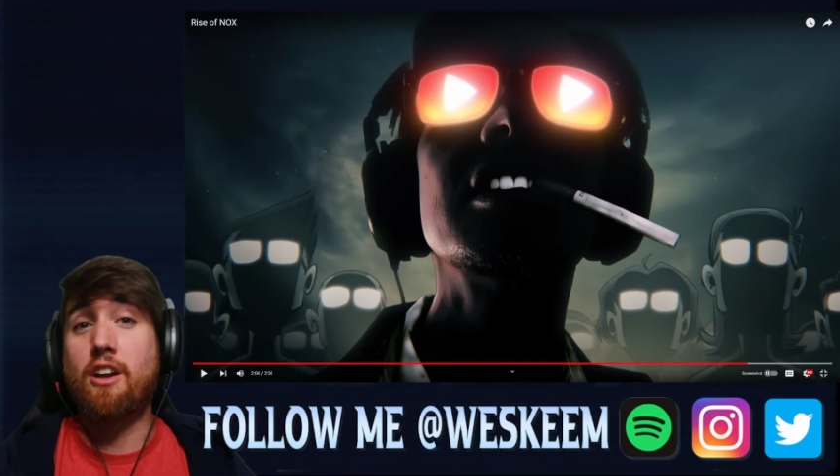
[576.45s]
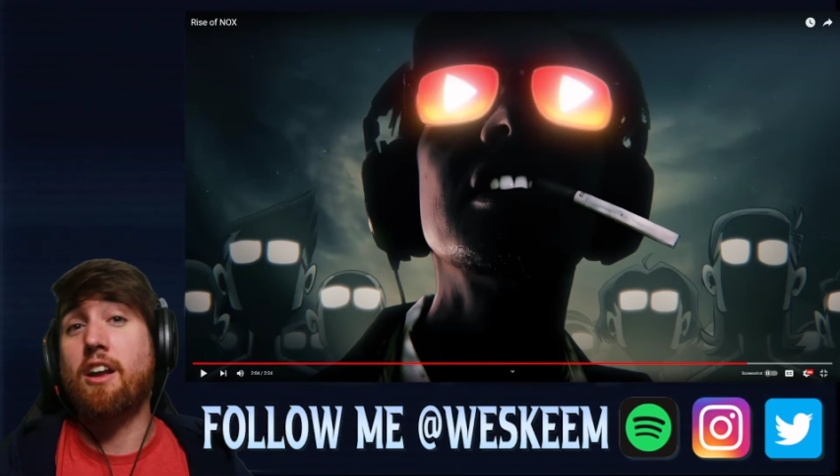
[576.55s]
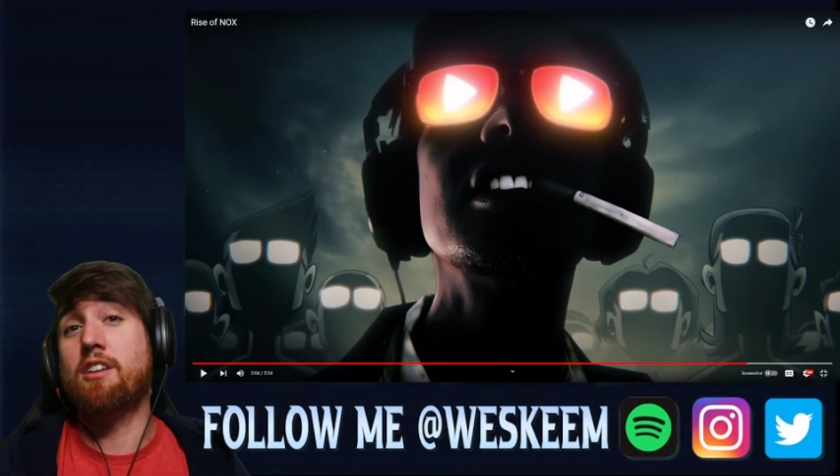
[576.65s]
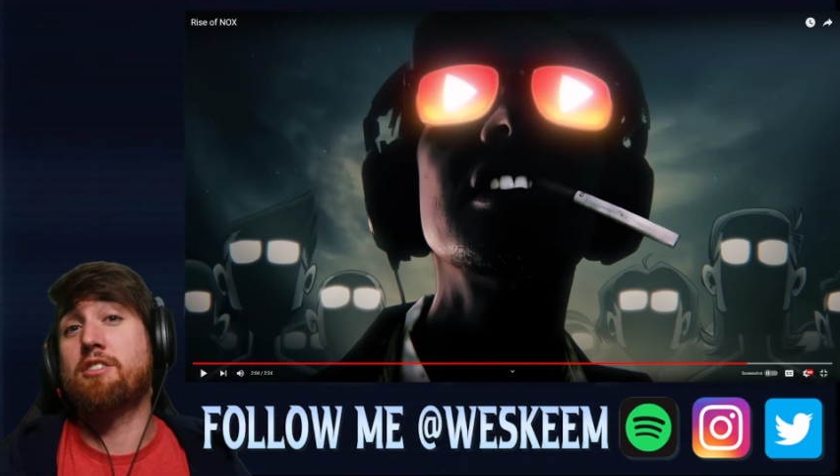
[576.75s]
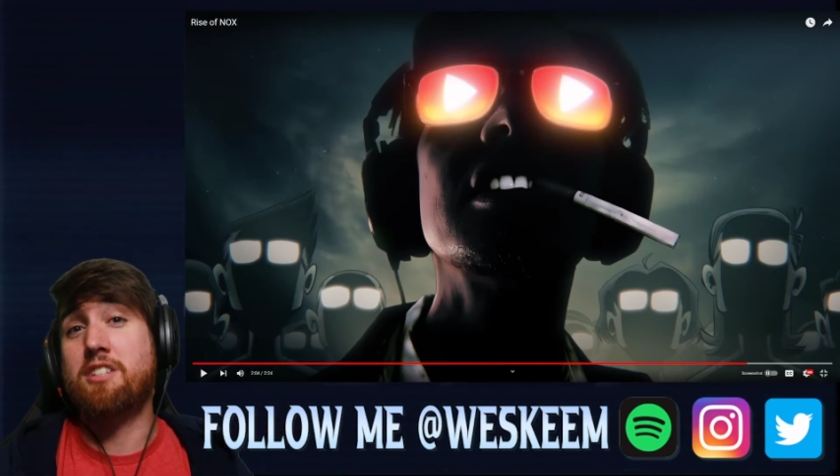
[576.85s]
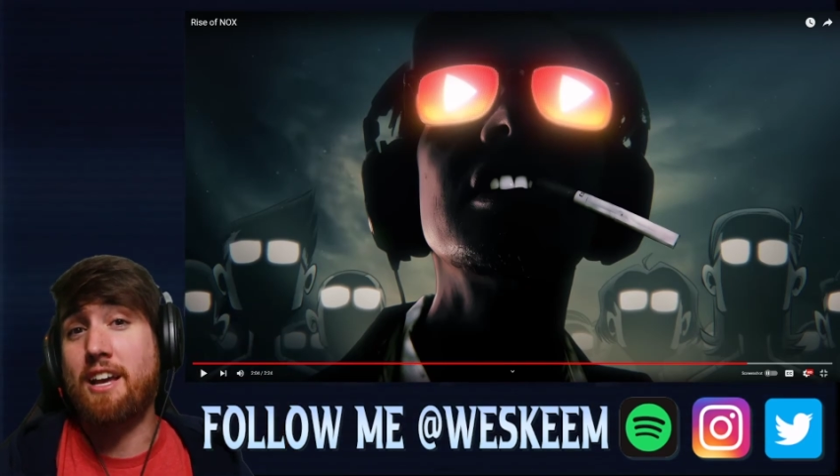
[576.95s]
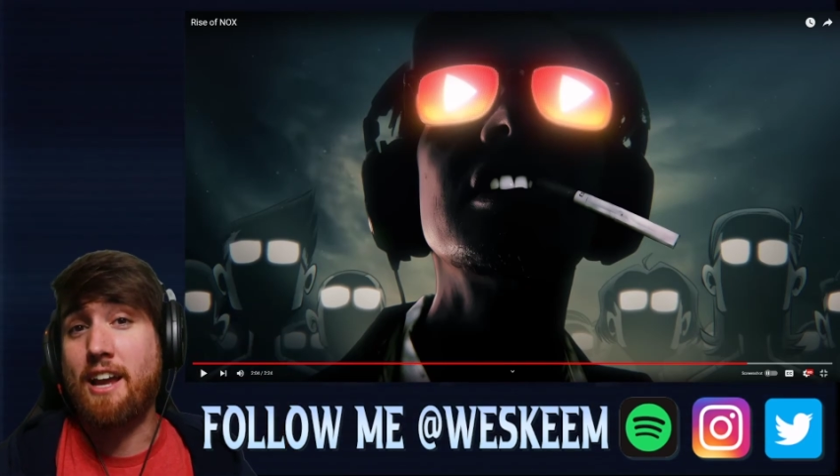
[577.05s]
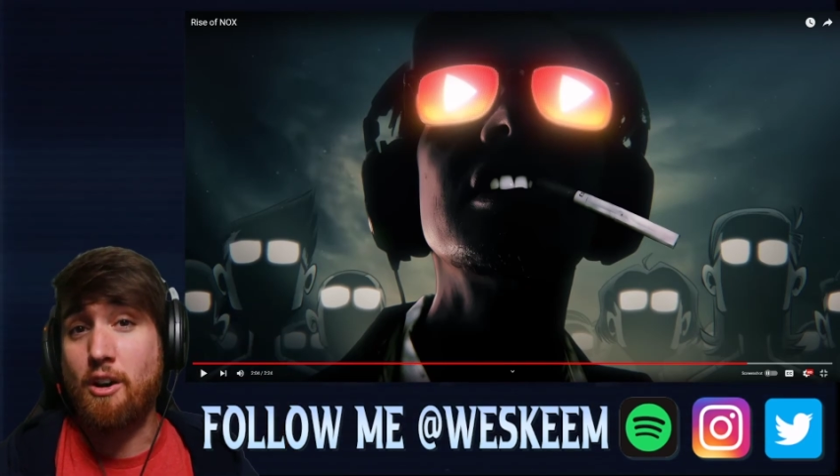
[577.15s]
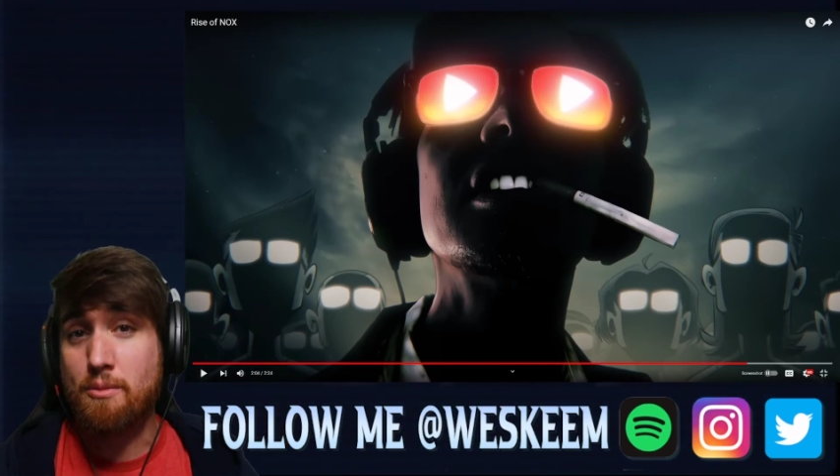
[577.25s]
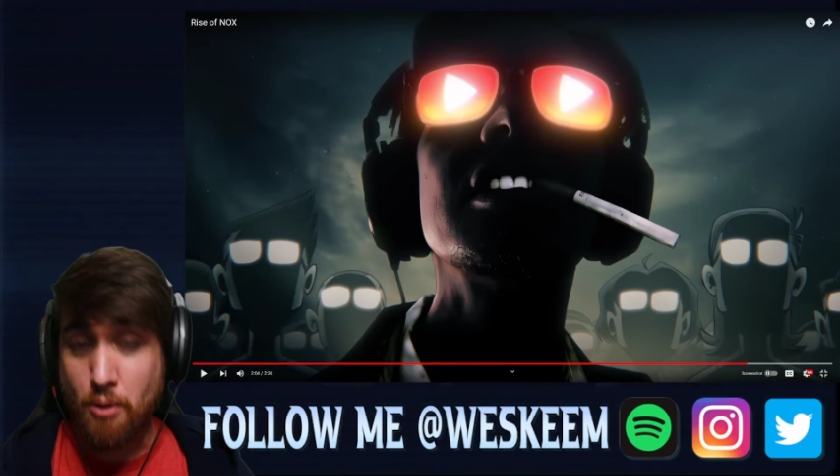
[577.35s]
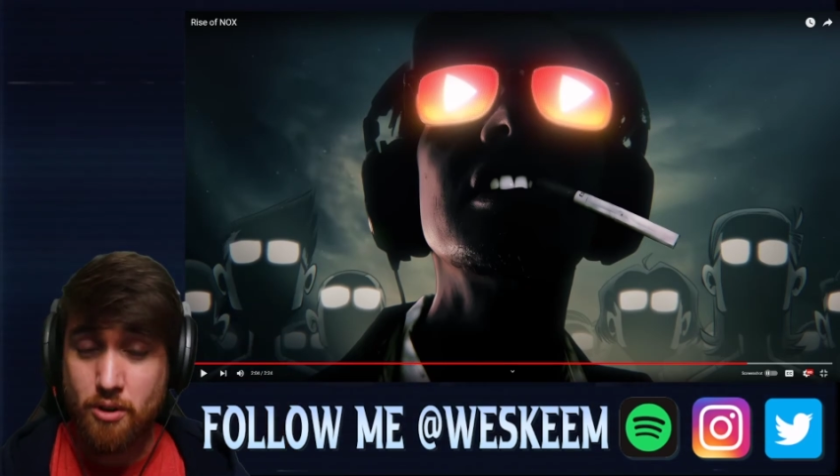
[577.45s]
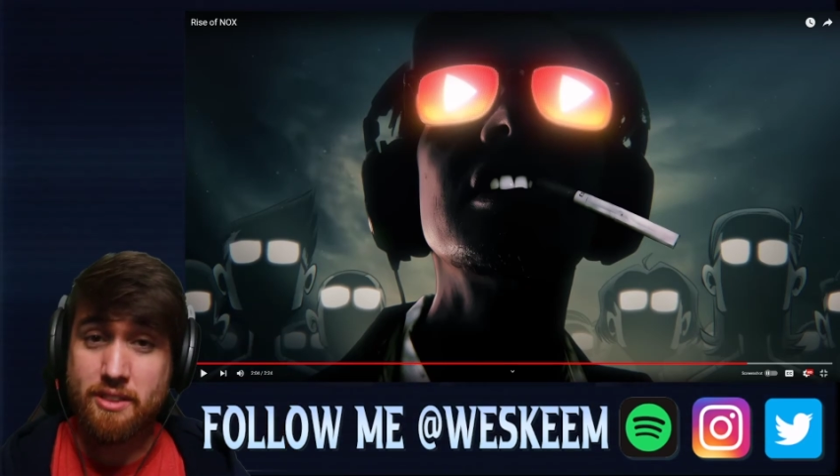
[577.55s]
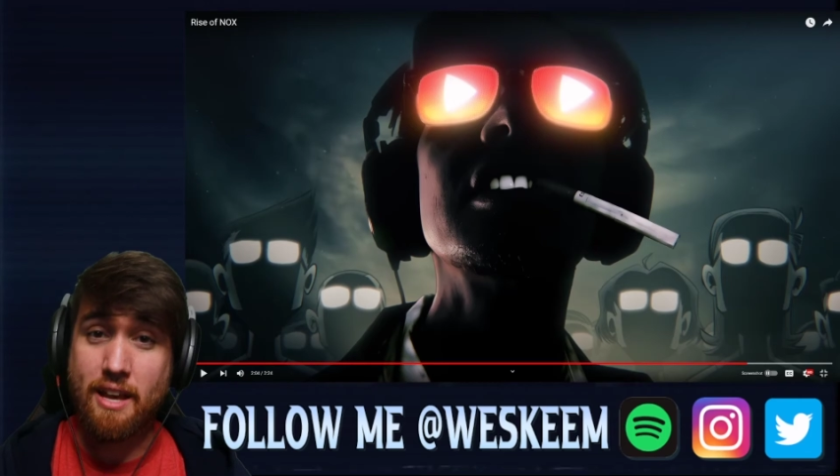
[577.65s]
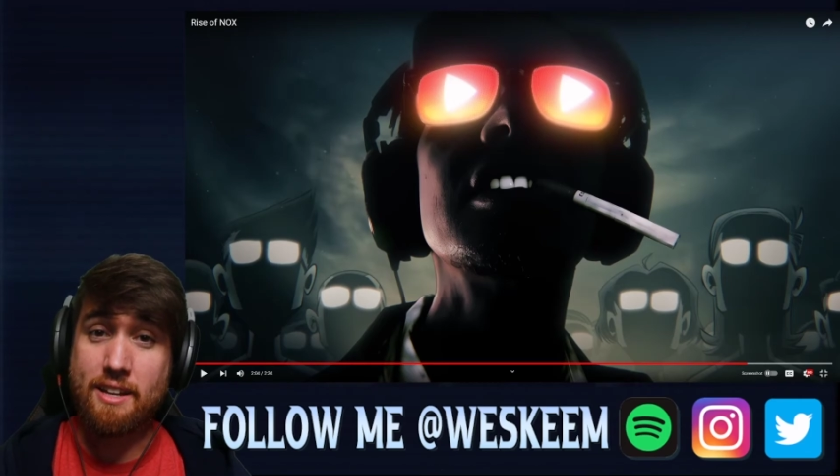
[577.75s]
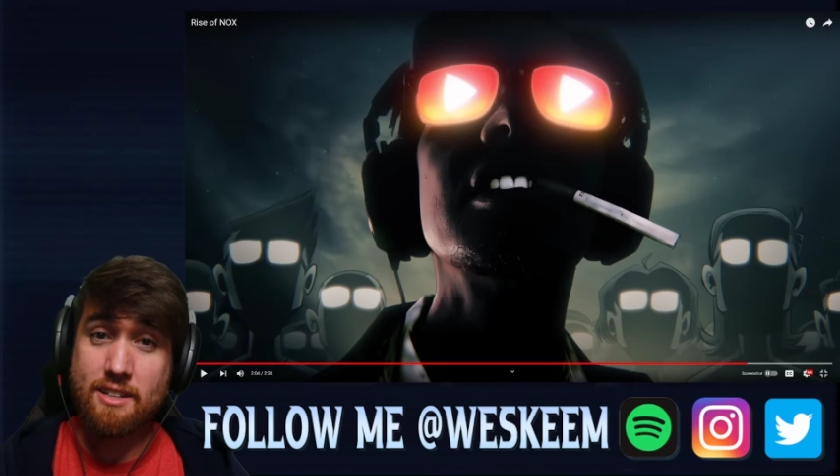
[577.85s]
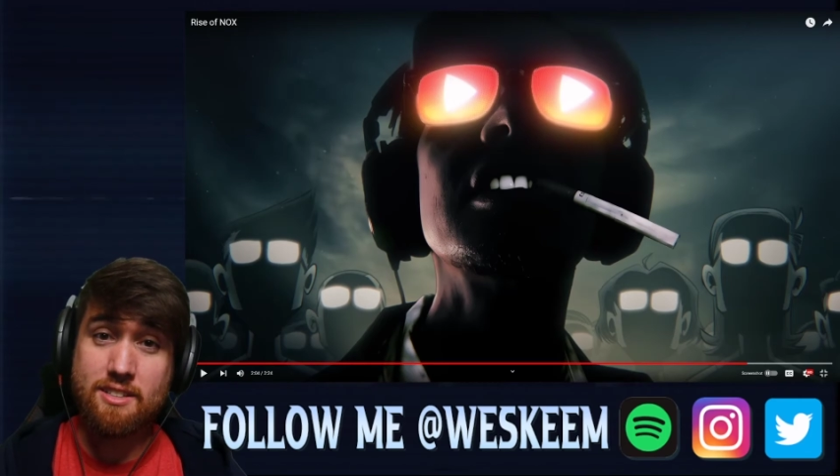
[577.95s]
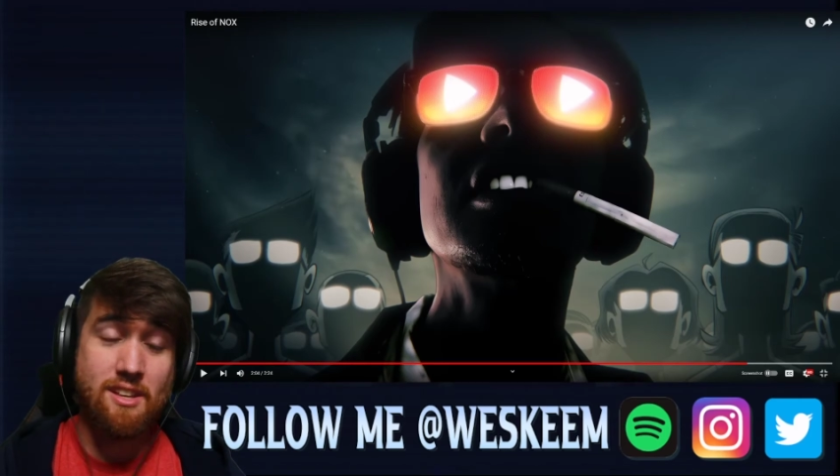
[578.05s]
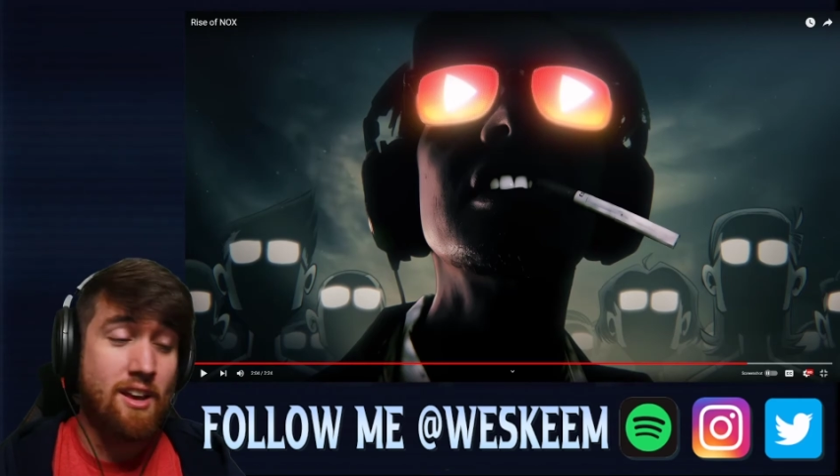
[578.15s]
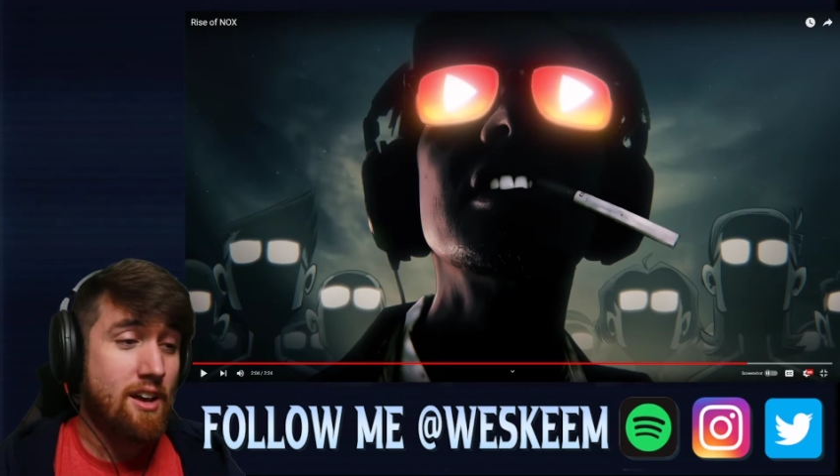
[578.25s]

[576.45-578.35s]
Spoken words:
I understand how important that is.